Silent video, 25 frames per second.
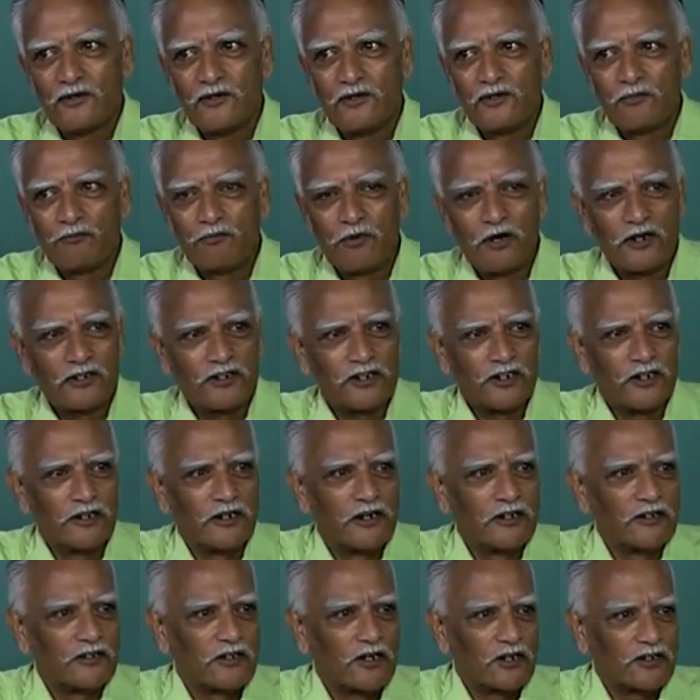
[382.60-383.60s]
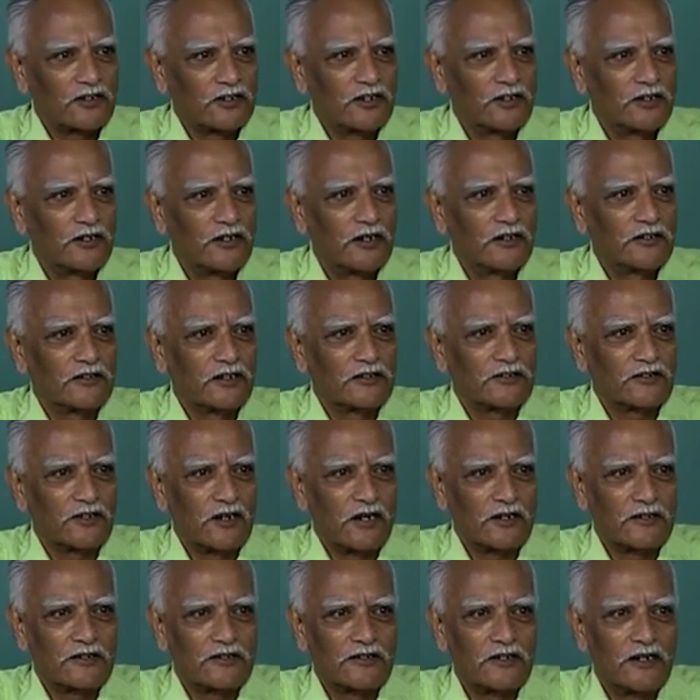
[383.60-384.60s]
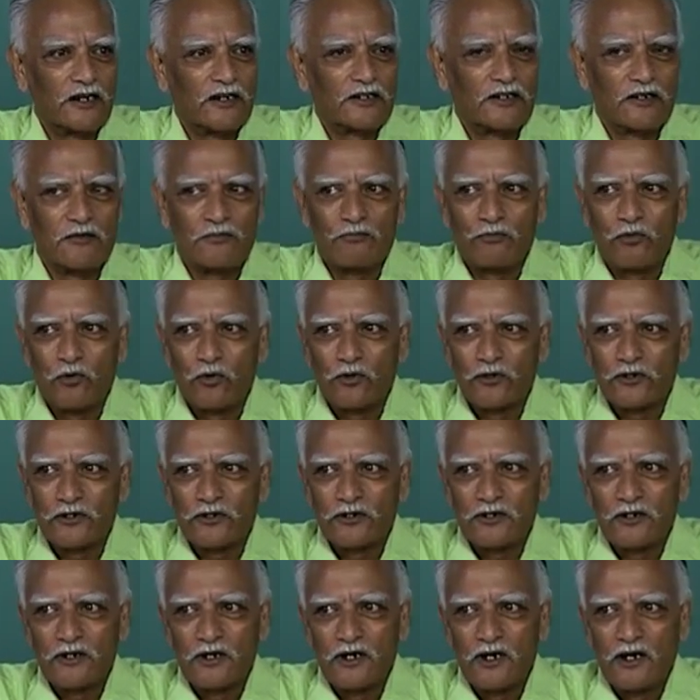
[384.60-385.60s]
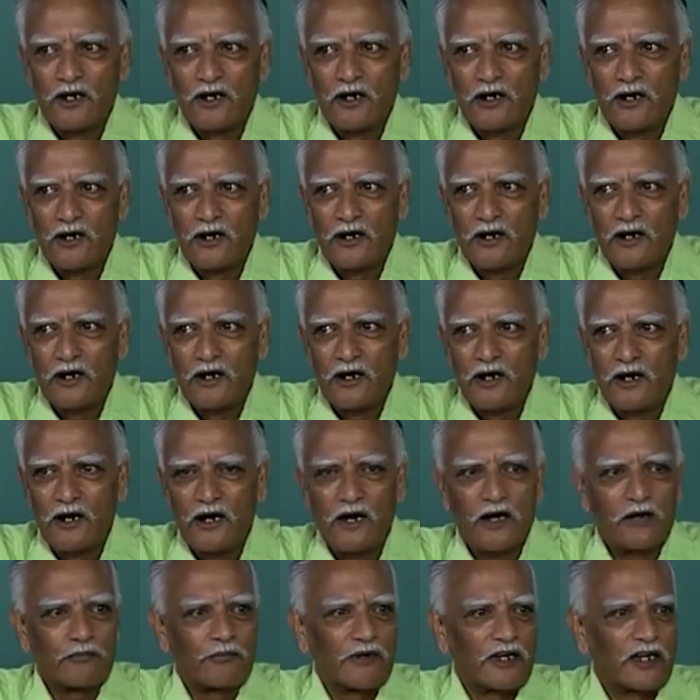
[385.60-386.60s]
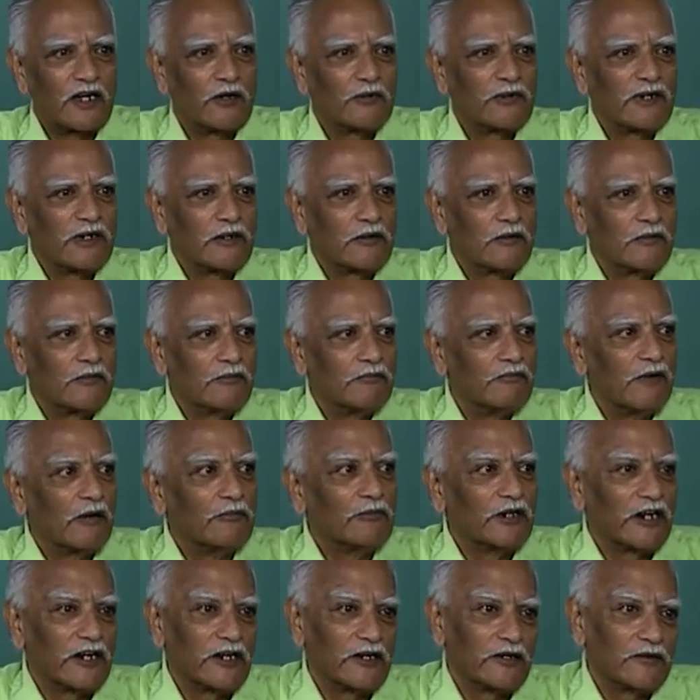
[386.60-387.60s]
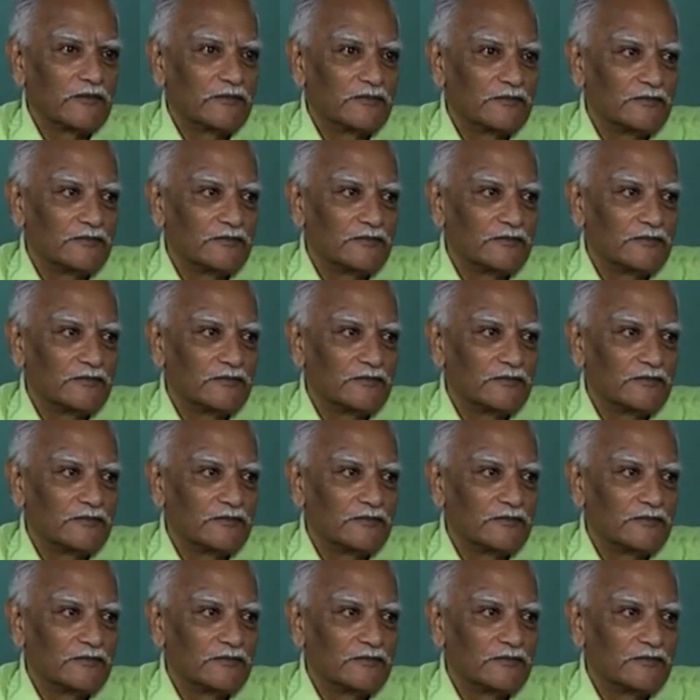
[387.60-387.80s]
the Persian incursion and the threats it imposed are becoming memory.